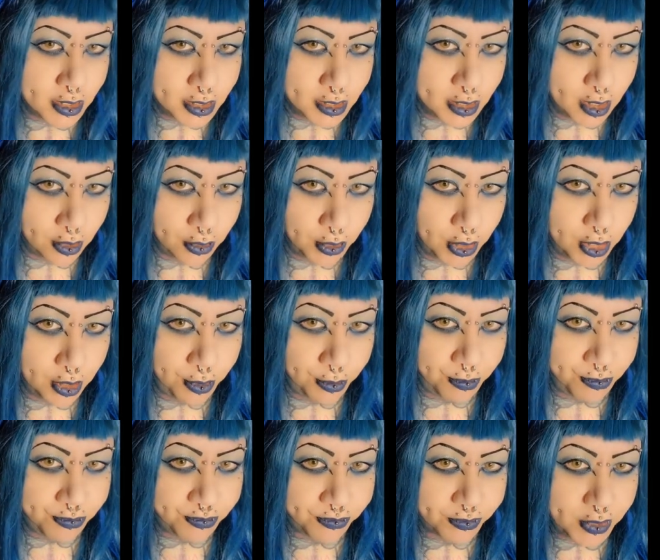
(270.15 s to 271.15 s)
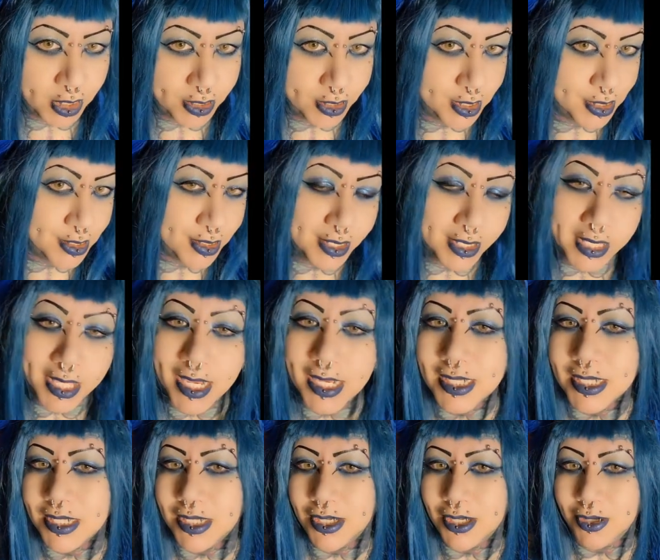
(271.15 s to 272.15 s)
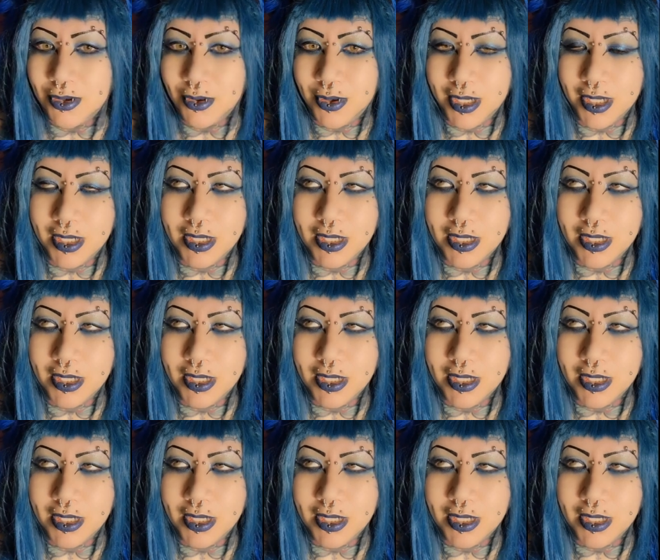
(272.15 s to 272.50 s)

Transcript: So um, these are the last two,